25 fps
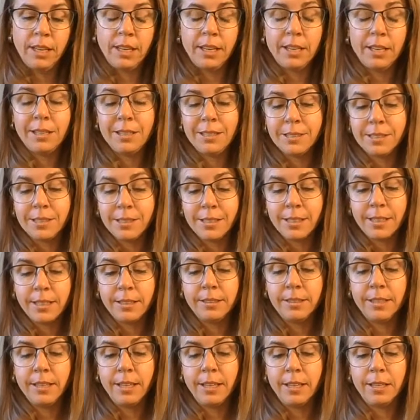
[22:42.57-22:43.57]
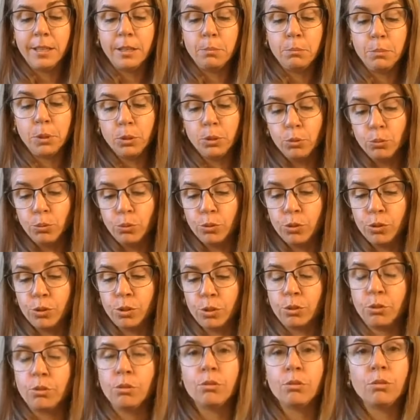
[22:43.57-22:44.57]
and instead they
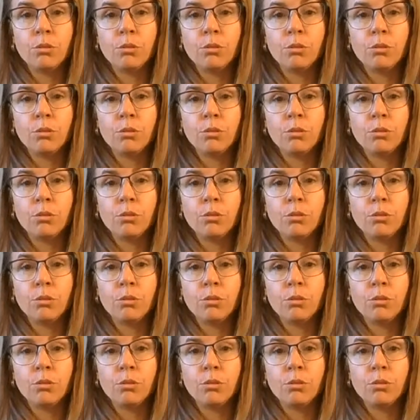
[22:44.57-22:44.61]
abused